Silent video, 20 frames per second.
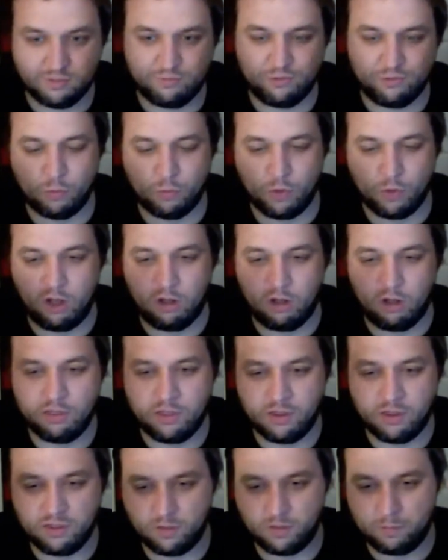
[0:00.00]
if you will,
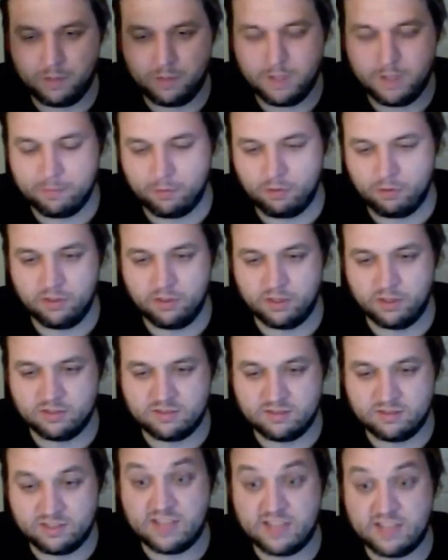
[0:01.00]
the
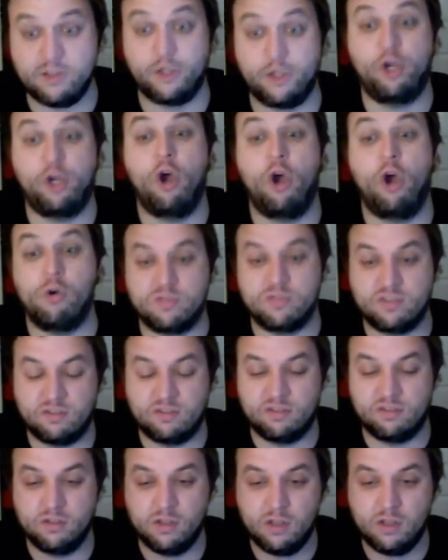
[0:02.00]
states on the
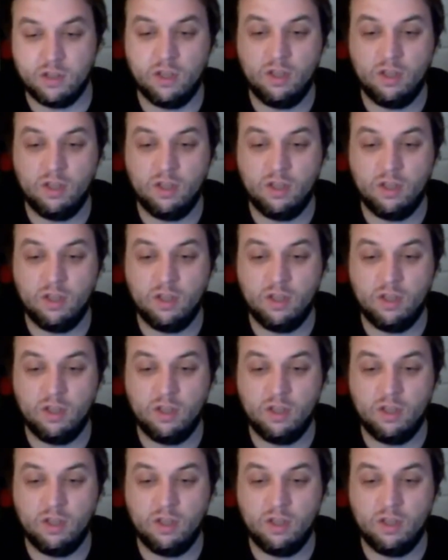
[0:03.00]
coast,